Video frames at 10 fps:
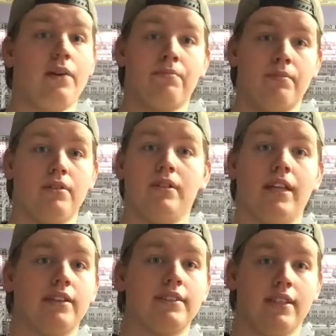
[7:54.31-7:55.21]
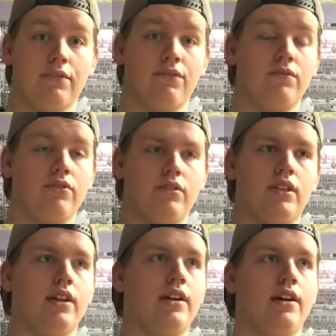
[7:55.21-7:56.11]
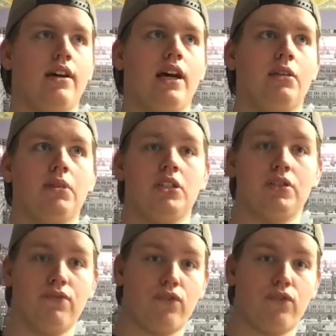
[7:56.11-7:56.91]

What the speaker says: I'm guessing the animation